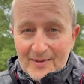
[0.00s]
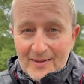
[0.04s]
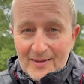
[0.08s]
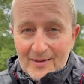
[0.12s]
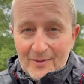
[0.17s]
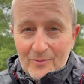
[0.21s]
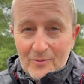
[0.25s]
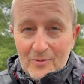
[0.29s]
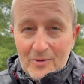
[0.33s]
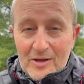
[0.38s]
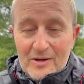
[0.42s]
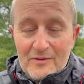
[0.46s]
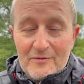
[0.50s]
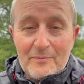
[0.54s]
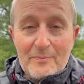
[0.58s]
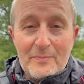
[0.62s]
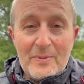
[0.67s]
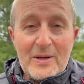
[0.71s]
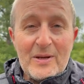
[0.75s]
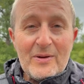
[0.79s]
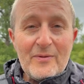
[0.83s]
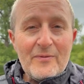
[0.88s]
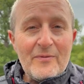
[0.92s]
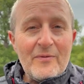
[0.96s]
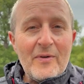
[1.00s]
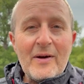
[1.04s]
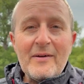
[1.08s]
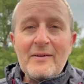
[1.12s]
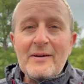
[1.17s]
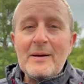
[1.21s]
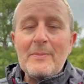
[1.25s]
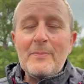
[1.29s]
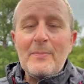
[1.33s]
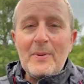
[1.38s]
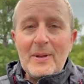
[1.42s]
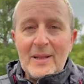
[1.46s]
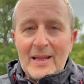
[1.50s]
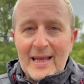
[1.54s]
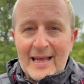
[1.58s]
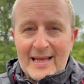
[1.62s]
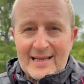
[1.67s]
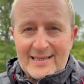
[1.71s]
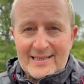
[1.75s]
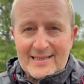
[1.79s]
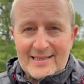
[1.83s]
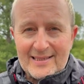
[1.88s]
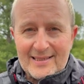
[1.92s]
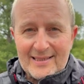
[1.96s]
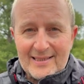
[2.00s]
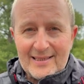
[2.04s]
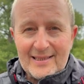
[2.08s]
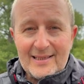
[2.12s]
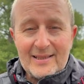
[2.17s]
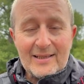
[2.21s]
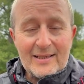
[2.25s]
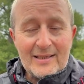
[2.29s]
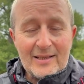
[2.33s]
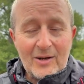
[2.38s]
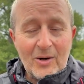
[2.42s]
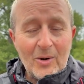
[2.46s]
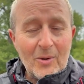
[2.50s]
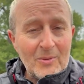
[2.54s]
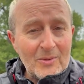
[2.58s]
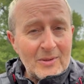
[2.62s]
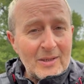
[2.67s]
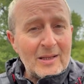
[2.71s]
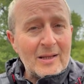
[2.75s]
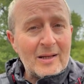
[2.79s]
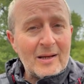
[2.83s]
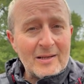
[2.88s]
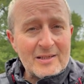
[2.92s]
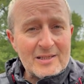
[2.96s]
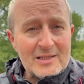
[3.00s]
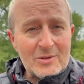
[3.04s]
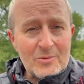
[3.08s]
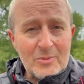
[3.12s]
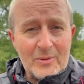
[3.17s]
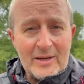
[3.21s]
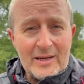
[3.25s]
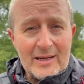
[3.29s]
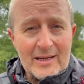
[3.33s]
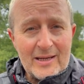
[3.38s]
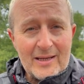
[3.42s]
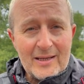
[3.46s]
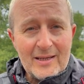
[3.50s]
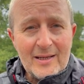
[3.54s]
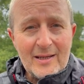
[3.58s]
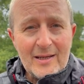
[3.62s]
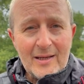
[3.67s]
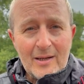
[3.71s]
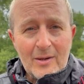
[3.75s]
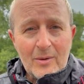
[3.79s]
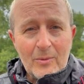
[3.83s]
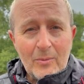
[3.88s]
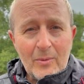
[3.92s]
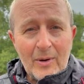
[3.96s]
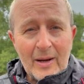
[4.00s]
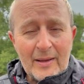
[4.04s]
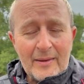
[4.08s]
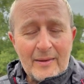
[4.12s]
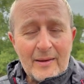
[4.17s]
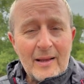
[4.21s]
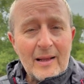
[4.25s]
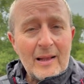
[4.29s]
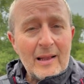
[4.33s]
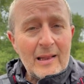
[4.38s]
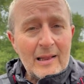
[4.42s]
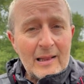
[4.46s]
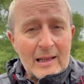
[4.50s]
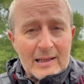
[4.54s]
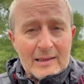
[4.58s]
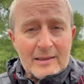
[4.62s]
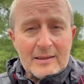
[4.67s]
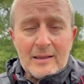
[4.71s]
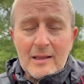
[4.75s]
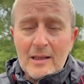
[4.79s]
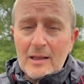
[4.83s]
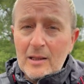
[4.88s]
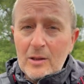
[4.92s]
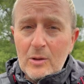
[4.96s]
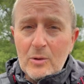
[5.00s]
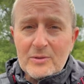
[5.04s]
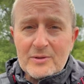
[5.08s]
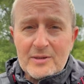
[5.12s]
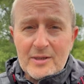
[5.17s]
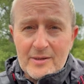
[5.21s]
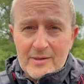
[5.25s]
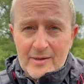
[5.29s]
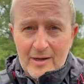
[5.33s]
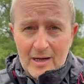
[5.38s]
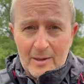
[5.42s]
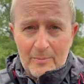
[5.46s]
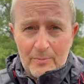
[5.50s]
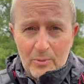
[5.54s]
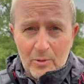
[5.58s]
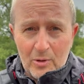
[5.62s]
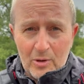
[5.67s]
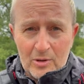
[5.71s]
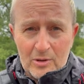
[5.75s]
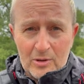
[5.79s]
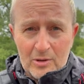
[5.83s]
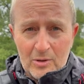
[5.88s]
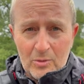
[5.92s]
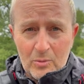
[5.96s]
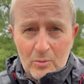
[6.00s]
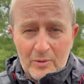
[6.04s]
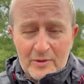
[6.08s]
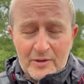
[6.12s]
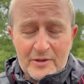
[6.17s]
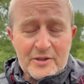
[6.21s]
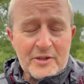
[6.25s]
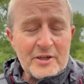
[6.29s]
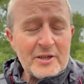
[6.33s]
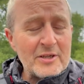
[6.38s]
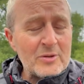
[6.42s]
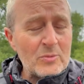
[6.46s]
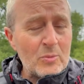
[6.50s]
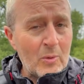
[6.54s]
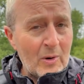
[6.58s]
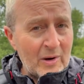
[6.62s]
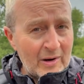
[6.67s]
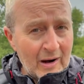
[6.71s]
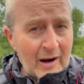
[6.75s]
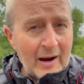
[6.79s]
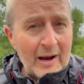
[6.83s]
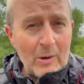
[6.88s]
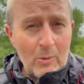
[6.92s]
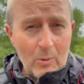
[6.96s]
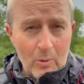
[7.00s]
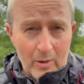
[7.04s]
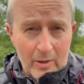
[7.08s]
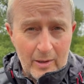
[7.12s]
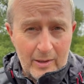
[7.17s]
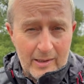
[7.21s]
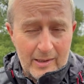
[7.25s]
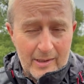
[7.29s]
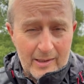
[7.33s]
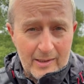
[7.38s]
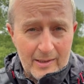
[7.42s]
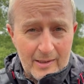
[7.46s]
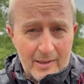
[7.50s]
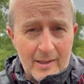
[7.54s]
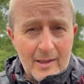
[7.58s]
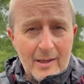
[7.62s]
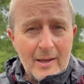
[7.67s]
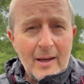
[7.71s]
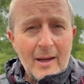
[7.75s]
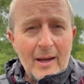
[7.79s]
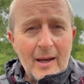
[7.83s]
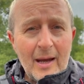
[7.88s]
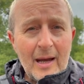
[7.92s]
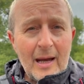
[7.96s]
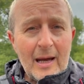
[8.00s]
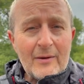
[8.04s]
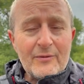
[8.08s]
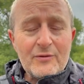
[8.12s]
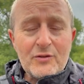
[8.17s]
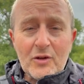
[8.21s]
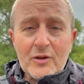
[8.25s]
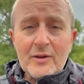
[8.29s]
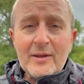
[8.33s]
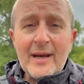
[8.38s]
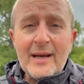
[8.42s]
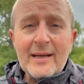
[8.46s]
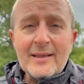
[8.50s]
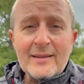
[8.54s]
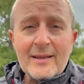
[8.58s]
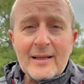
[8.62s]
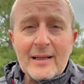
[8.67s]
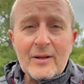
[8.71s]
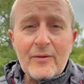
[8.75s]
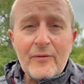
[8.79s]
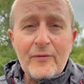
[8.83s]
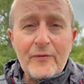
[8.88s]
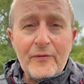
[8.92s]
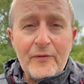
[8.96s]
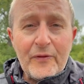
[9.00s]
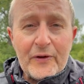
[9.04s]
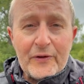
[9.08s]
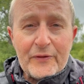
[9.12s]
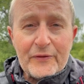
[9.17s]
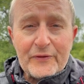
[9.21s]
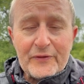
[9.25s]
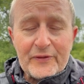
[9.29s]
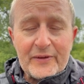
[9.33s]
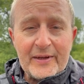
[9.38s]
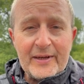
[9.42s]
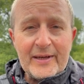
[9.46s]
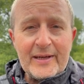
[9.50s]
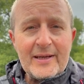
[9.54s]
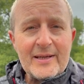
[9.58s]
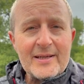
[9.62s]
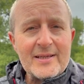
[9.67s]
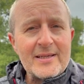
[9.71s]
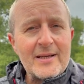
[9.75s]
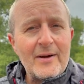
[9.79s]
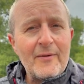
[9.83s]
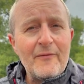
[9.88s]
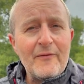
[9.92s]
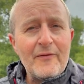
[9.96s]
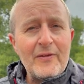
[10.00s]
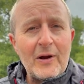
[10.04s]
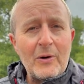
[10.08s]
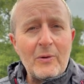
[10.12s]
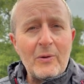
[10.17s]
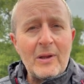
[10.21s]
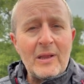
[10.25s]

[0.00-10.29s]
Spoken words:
we've been very blessed only last week when London Luton Airport, which is where I work, have donated 50 sunflower